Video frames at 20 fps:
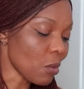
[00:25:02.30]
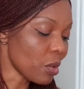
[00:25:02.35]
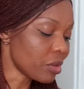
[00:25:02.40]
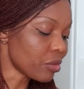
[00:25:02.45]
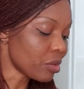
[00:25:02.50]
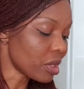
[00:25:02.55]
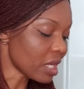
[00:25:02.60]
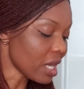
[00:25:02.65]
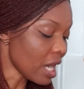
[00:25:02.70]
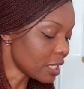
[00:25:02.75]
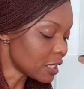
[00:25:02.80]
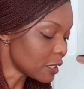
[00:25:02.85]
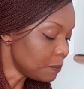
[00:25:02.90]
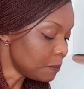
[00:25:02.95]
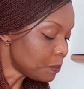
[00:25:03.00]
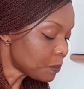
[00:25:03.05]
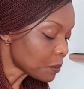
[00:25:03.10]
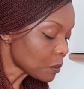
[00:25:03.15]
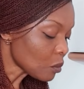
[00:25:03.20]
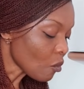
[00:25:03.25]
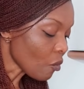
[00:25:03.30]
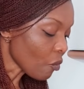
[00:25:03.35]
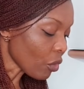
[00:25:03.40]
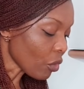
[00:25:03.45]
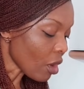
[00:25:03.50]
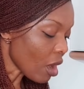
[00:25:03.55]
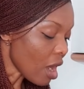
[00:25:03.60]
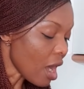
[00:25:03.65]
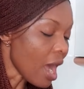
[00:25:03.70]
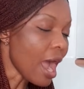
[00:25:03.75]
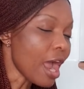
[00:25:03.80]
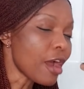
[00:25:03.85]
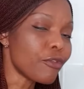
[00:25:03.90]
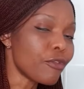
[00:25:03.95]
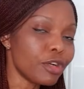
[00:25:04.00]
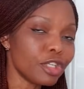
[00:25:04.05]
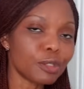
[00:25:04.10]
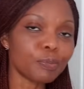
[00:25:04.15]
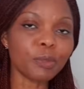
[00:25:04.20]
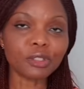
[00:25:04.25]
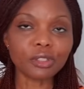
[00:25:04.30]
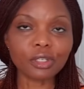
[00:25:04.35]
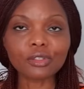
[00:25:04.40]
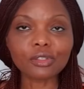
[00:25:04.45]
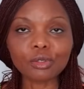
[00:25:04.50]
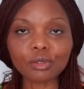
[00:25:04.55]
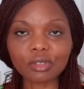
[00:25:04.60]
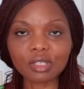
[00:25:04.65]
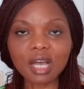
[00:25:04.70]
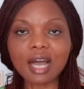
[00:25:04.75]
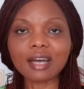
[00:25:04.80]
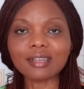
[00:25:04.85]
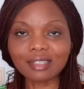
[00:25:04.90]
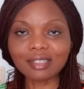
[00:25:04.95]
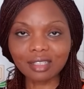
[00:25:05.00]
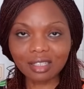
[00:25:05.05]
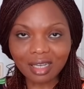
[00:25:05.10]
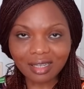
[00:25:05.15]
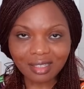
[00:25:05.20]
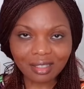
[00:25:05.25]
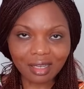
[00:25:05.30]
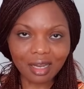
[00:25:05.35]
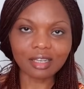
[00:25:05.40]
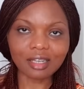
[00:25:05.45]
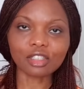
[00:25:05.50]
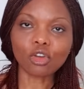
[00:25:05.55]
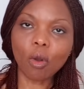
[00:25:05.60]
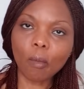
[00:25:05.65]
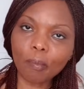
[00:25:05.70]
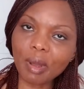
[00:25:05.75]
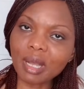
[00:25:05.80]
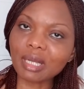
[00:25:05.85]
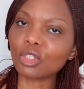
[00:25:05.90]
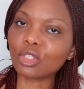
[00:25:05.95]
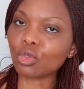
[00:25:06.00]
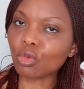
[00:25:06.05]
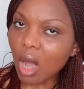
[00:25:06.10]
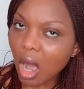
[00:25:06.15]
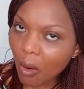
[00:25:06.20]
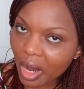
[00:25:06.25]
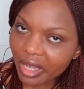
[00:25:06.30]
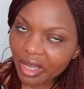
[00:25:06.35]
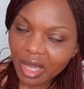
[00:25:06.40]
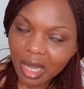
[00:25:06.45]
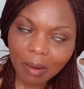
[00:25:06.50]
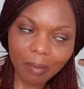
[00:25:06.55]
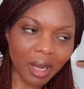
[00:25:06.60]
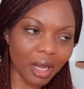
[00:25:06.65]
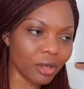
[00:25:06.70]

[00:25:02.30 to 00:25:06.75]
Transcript: we regard Irish potatoes as tasteless compared to our yam.